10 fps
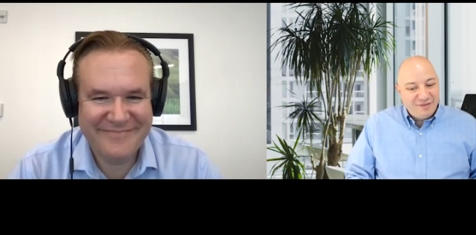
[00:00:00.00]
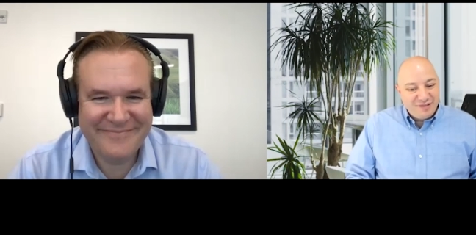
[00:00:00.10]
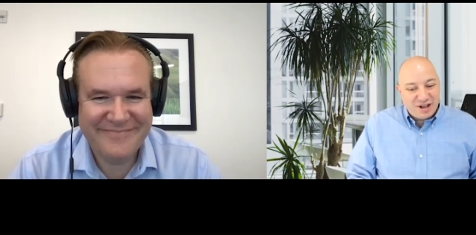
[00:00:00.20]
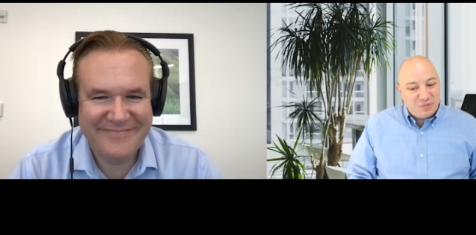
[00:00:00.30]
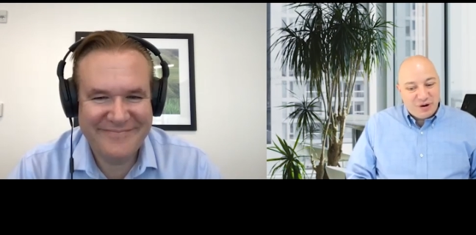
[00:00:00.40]
Speaker 1: we
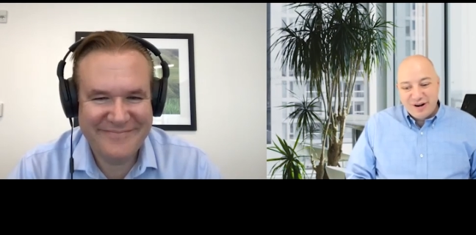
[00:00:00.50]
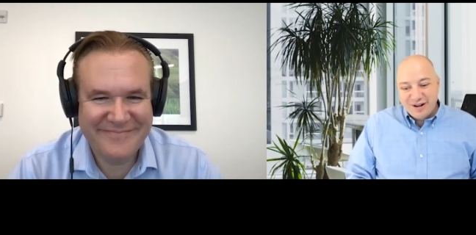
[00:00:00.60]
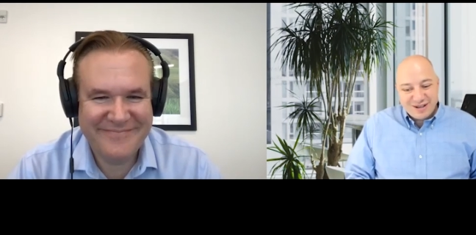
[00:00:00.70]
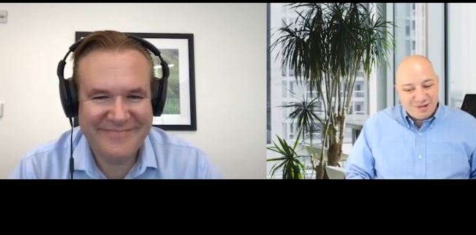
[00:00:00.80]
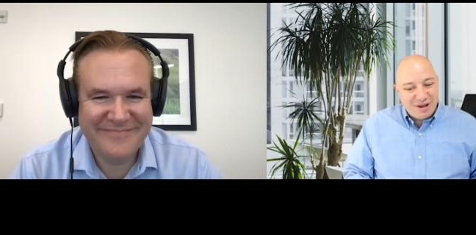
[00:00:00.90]
have the
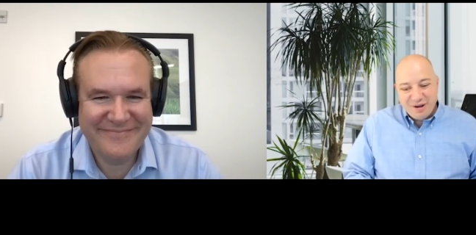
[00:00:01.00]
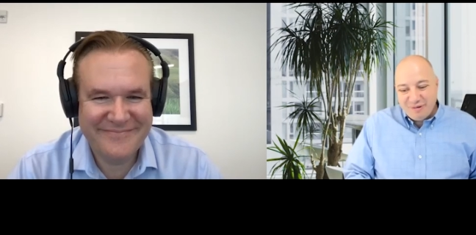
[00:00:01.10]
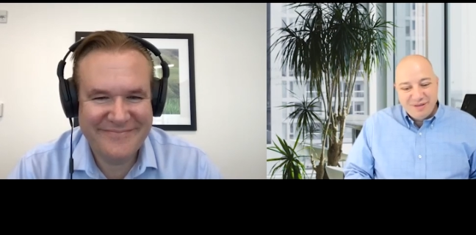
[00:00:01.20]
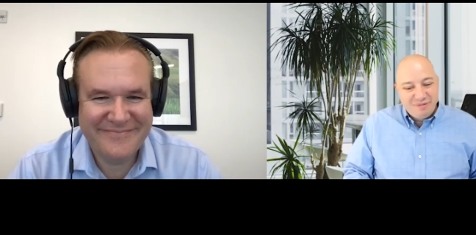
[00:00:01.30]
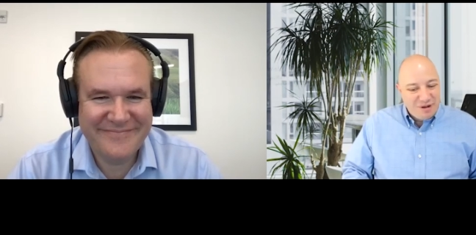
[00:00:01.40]
experience.
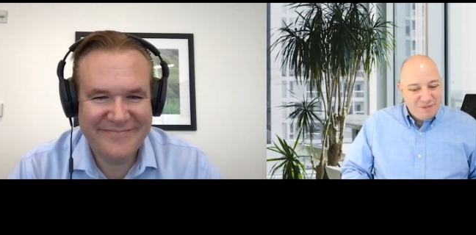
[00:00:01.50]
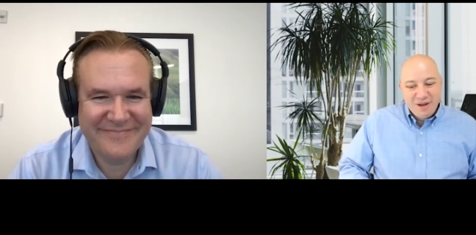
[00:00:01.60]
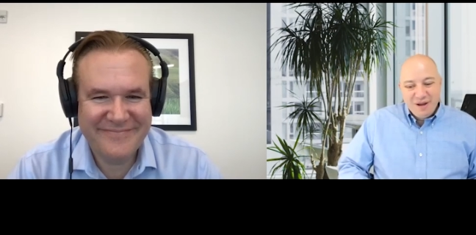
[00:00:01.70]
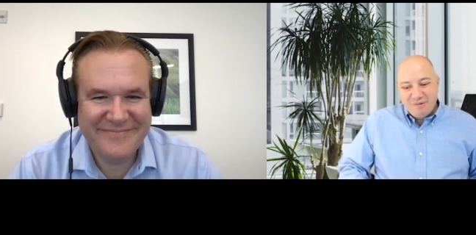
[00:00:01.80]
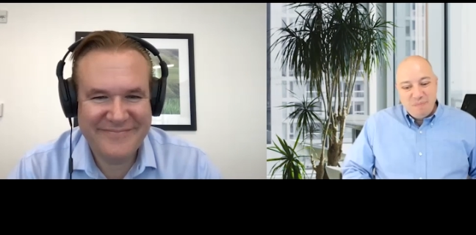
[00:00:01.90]
We we we,